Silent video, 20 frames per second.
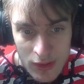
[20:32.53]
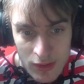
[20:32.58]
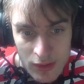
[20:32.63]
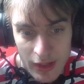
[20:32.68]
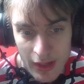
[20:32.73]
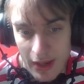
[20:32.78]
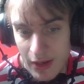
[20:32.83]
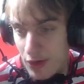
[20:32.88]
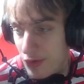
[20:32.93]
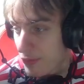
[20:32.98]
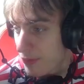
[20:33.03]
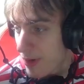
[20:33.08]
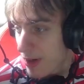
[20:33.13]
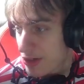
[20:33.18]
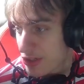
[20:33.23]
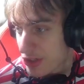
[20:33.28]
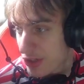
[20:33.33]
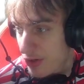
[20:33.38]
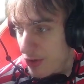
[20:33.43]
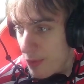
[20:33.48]
Like a
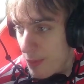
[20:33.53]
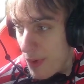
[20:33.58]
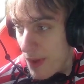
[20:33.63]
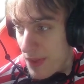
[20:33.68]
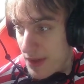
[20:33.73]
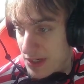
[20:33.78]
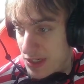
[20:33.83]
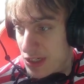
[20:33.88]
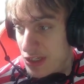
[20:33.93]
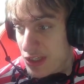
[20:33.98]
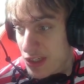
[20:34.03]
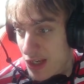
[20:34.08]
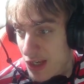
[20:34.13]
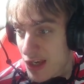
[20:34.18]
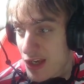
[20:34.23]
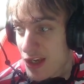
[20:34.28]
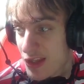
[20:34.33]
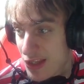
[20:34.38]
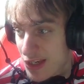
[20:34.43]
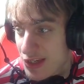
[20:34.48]
grudge girl, bro. This is
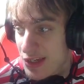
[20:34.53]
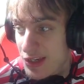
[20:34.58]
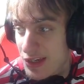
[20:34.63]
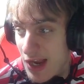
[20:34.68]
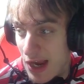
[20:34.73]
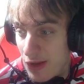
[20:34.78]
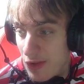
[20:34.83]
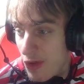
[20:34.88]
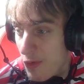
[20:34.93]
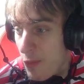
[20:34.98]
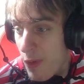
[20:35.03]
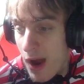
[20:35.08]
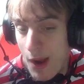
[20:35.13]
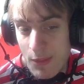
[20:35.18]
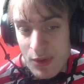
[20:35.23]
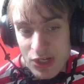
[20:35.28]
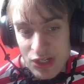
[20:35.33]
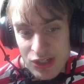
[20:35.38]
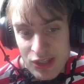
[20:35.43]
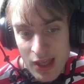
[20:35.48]
this is I don't know why,
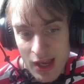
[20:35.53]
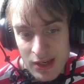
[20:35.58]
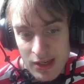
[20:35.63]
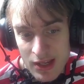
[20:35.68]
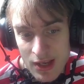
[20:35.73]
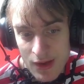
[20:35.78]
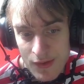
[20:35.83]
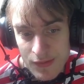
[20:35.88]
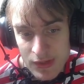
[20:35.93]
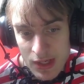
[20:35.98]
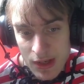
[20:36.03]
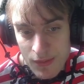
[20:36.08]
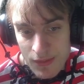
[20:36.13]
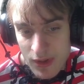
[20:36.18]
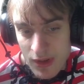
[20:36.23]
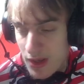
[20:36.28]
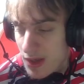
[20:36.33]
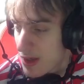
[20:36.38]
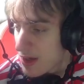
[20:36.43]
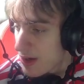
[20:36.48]
but just the idea of some
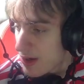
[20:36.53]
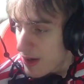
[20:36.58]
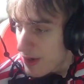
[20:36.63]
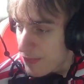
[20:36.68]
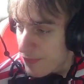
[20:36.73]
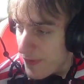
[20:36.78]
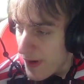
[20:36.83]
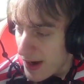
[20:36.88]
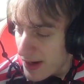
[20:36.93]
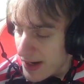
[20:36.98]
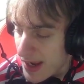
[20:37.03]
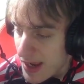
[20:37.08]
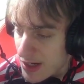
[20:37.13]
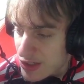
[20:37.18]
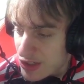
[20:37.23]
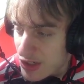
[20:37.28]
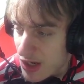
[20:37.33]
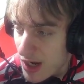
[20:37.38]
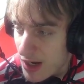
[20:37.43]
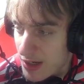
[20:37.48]
fine ass
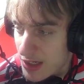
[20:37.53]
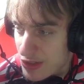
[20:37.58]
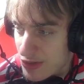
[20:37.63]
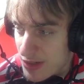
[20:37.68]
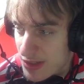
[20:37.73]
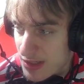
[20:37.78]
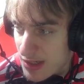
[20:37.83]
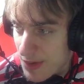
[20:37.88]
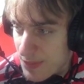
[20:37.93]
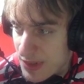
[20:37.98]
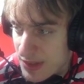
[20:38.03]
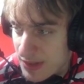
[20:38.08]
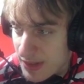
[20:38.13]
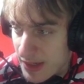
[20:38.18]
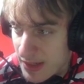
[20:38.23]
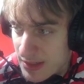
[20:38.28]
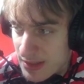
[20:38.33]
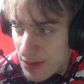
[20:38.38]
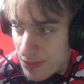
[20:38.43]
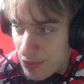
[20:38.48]
shoddy dressing up as
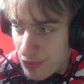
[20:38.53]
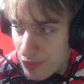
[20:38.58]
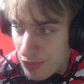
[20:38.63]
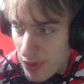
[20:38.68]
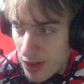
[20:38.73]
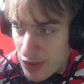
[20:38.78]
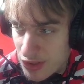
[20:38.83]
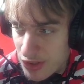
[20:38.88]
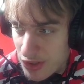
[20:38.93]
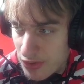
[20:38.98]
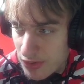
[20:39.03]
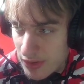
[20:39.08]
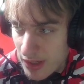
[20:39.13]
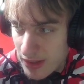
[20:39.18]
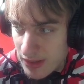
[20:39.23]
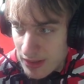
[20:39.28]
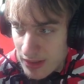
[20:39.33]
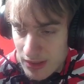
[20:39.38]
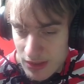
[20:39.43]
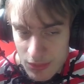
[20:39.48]
like some grudge girl like
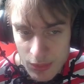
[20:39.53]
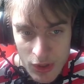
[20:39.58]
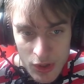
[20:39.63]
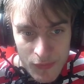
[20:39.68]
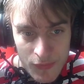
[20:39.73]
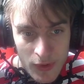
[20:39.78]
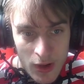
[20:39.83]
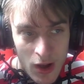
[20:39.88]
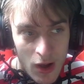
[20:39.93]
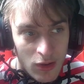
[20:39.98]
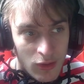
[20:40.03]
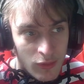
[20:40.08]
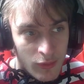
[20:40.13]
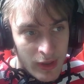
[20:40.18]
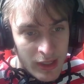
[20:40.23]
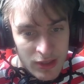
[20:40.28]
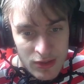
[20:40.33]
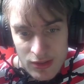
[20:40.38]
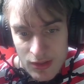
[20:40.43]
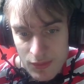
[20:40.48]
this, bro, for
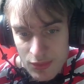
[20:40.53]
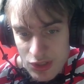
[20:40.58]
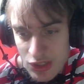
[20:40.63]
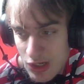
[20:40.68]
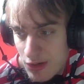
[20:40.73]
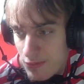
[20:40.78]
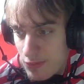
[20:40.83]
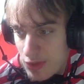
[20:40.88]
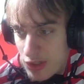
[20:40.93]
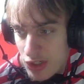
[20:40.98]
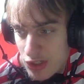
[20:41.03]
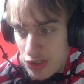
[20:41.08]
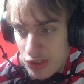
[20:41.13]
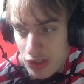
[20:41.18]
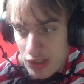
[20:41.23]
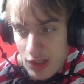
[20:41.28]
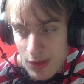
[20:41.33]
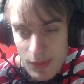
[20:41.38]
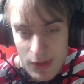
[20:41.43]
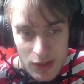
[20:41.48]
Halloween or some shit would just
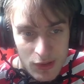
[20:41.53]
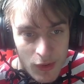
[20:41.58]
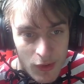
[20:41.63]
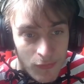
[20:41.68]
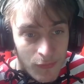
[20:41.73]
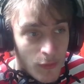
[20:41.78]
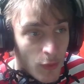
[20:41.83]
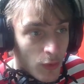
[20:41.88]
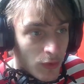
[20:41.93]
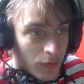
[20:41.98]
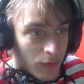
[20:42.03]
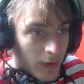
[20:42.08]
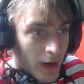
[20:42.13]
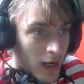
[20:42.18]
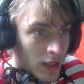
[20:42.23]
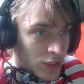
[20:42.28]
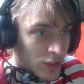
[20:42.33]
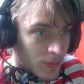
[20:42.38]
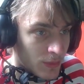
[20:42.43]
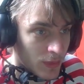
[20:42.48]
give me a full
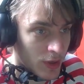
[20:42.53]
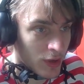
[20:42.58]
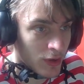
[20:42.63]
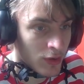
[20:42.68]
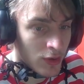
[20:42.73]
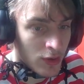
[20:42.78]
erection, bro.